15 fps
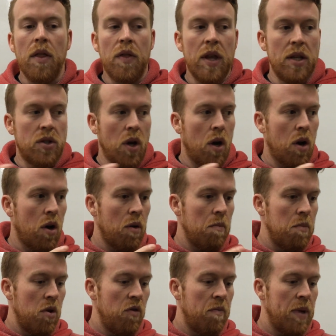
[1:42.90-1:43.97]
These are
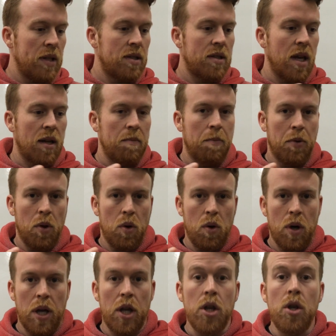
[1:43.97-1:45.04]
movements that
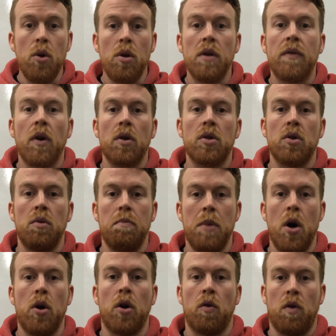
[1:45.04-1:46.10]
employ universal
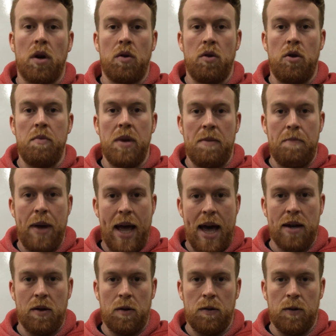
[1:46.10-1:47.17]
motor recruitment
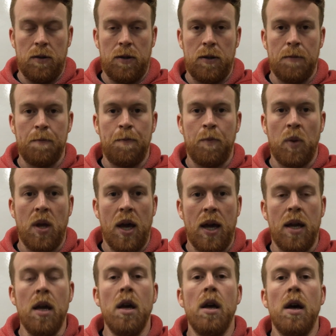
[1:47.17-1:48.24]
patterns,
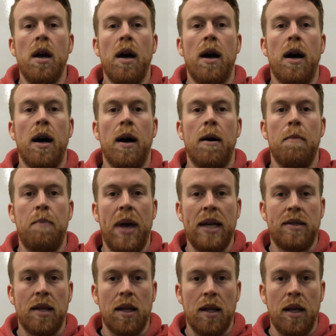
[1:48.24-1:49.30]
okay?
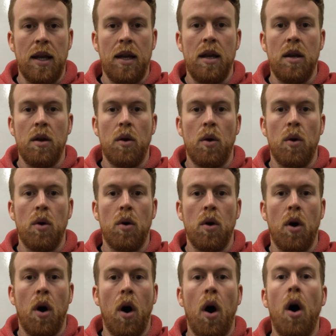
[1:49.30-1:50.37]
Basically,
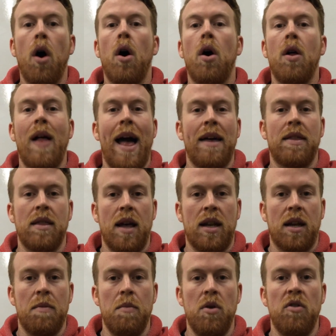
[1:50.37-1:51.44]
all
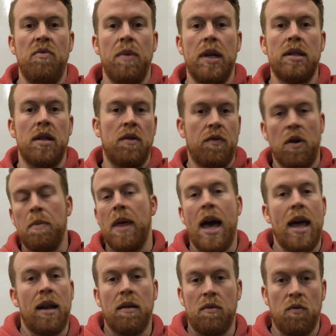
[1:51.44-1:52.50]
athletic movement, and from
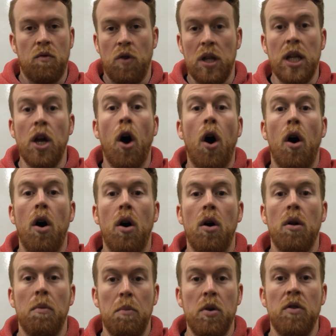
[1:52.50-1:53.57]
that, really
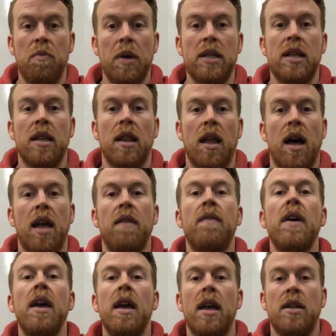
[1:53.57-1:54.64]
all movement in
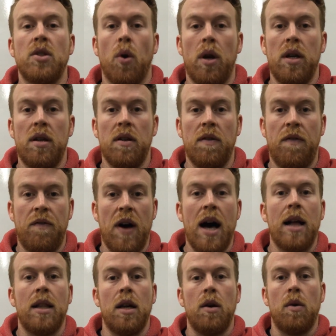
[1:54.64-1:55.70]
life, is going to
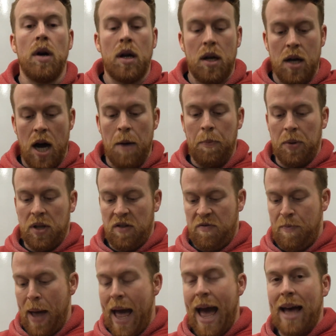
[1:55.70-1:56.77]
follow a couple
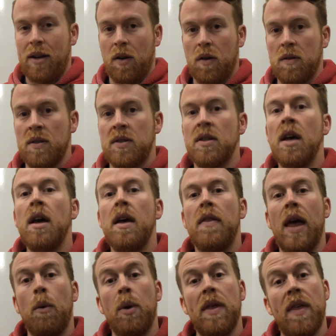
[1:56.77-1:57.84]
of patterns
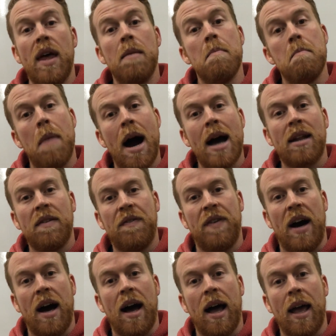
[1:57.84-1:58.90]
that we then
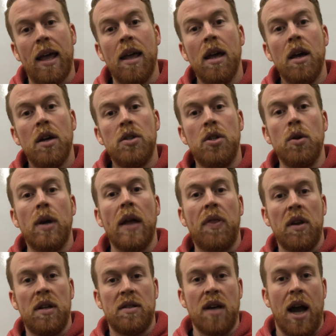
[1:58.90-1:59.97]
modify to get
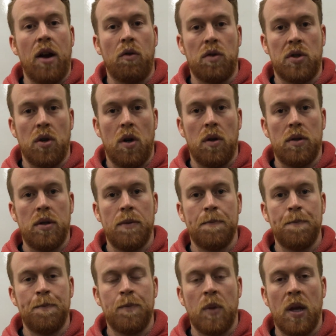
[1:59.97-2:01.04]
the desired result,
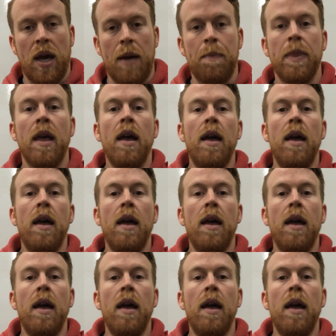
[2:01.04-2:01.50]
okay?